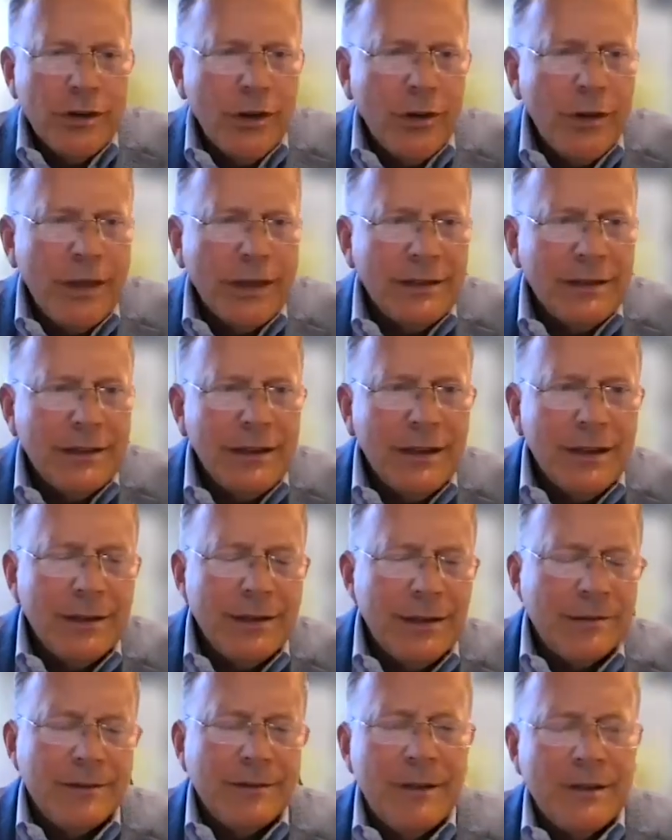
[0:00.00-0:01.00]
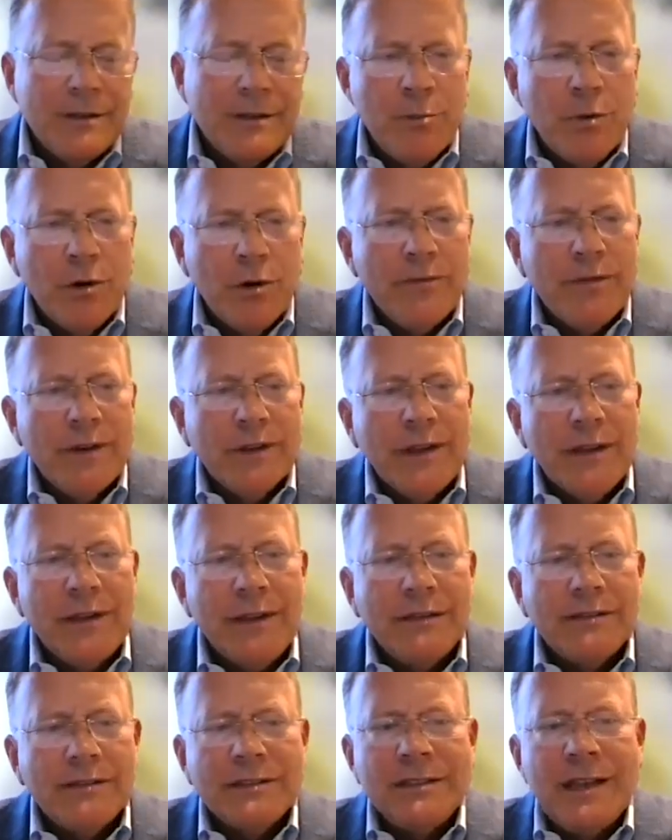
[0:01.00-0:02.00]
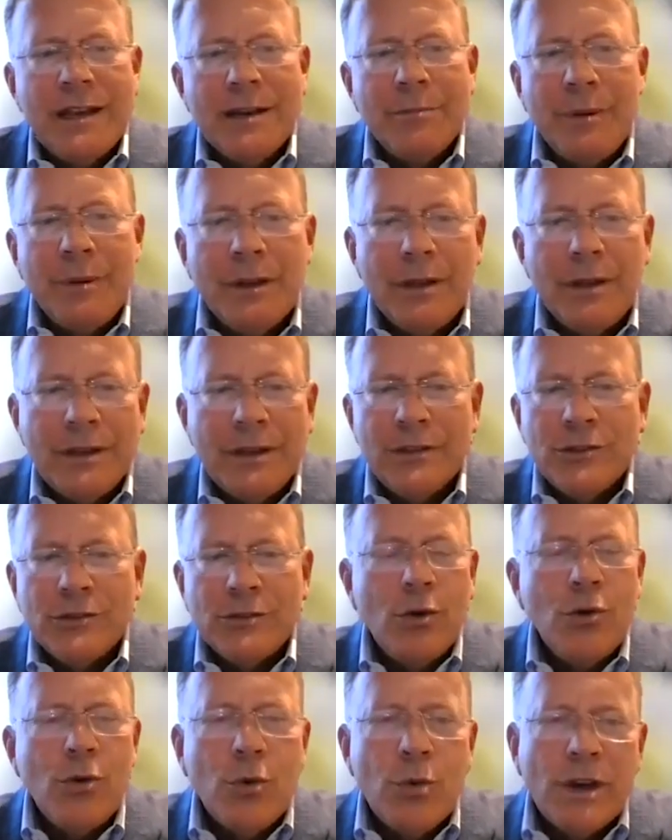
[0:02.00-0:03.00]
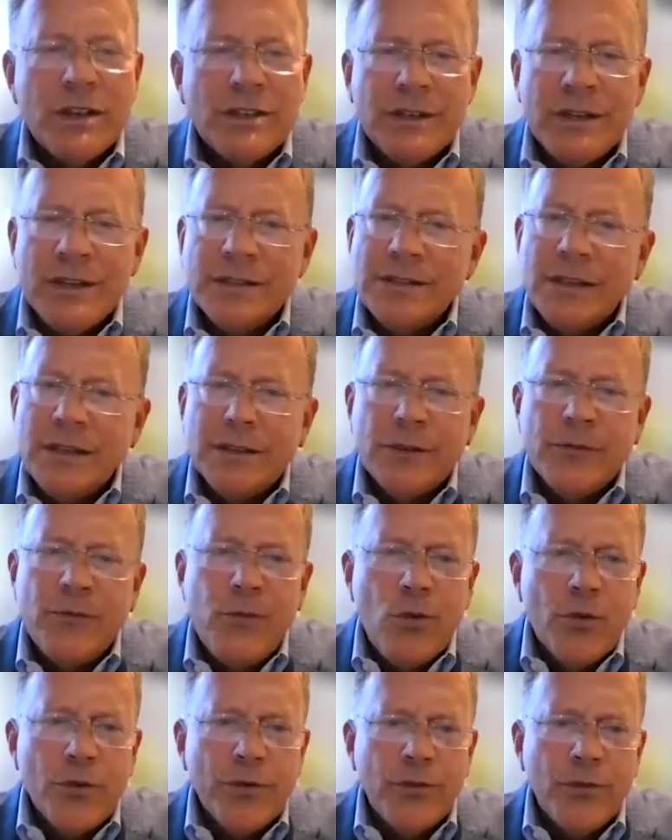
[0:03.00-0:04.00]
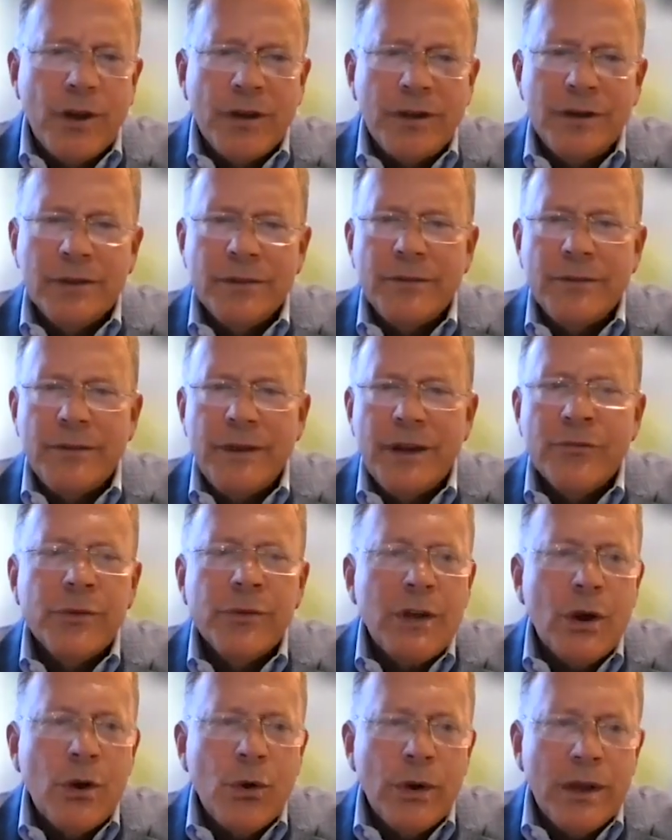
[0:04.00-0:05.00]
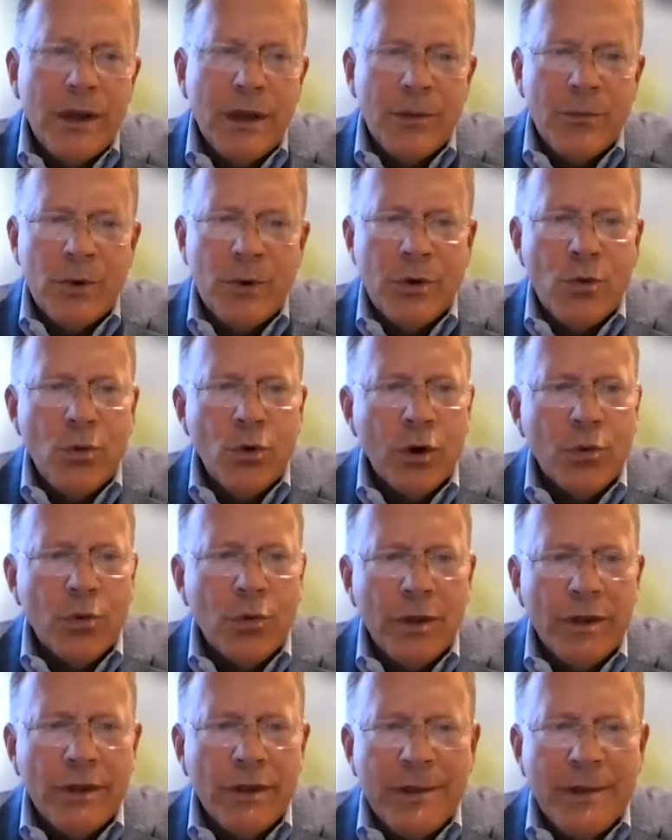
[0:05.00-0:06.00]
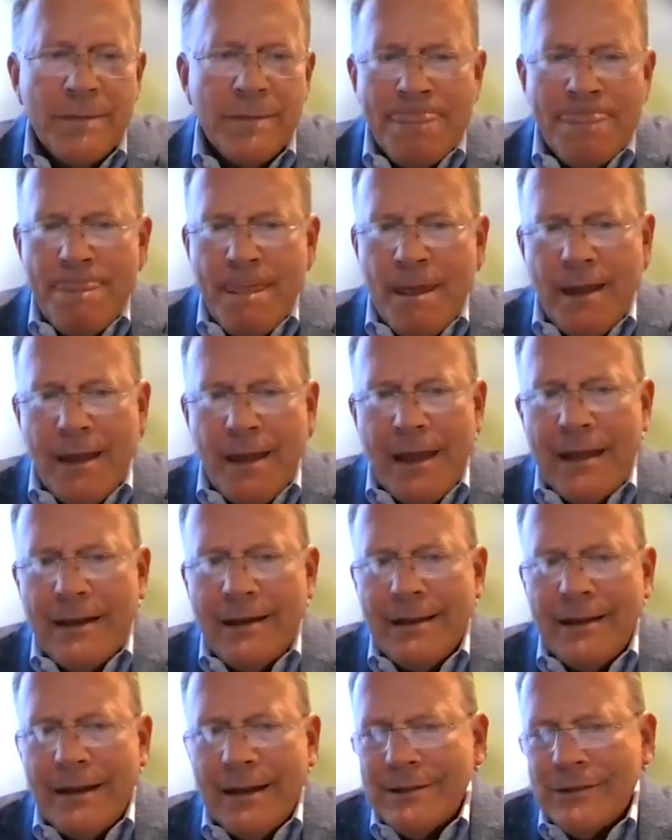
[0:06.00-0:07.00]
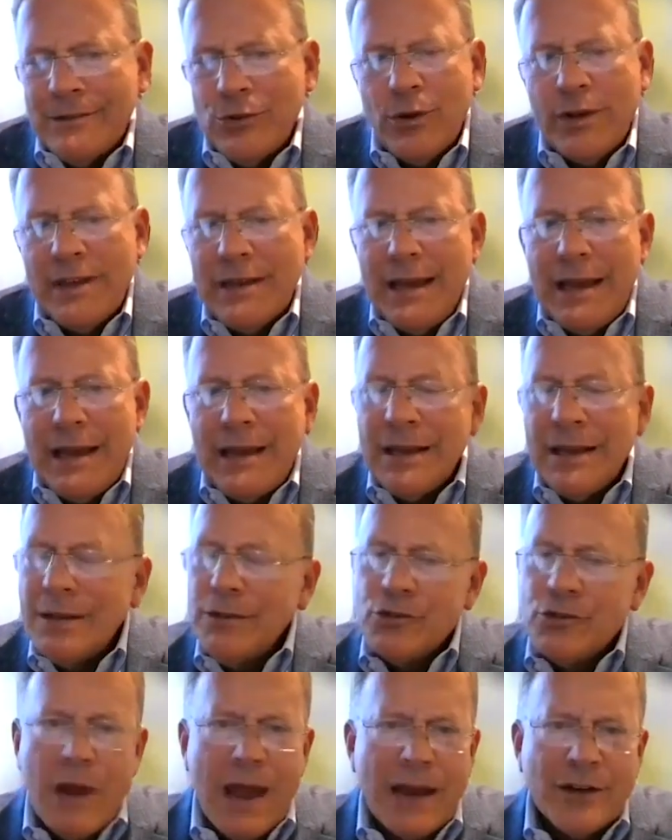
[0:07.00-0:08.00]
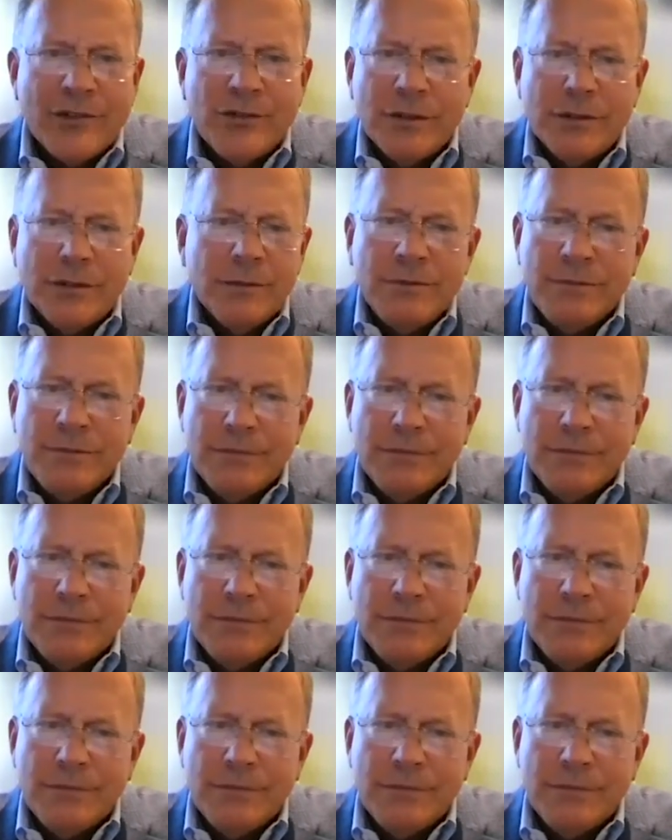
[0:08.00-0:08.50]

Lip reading: No, that's perfect. I think sustainability, there's no question it's at the forefront of every OEM we work with, and it is only gaining traction